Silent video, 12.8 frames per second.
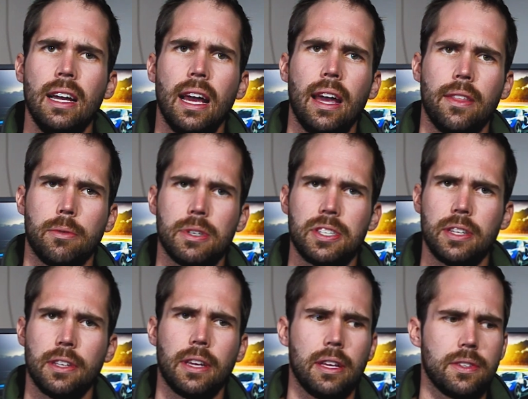and their
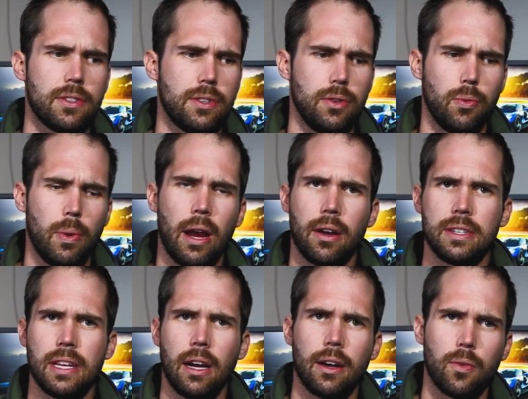resilience to wear and
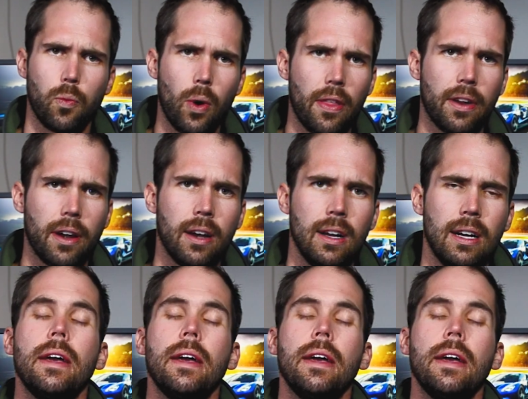tear and weather.